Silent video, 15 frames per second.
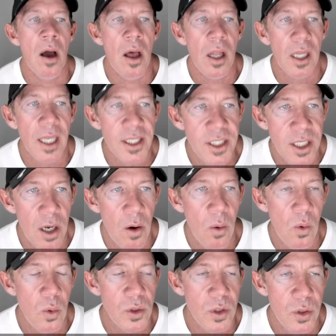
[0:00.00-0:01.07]
let's
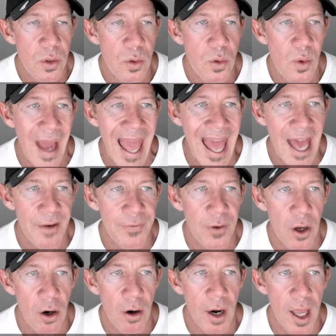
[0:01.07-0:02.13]
go to
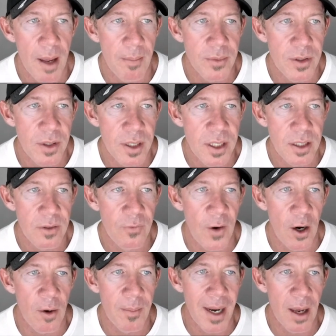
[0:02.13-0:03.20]
frm so this is
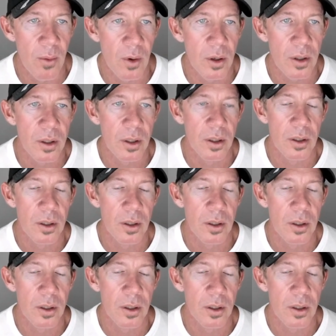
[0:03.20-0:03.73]
ferrum network